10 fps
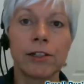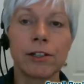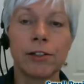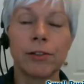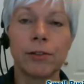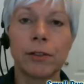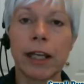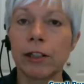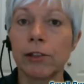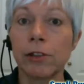to
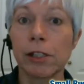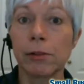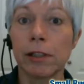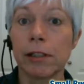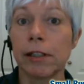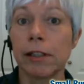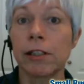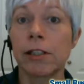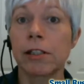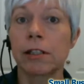get used to it
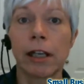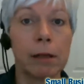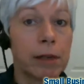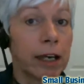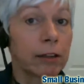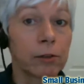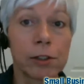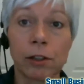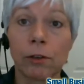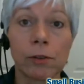is to keep getting
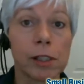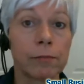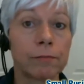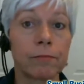those no's.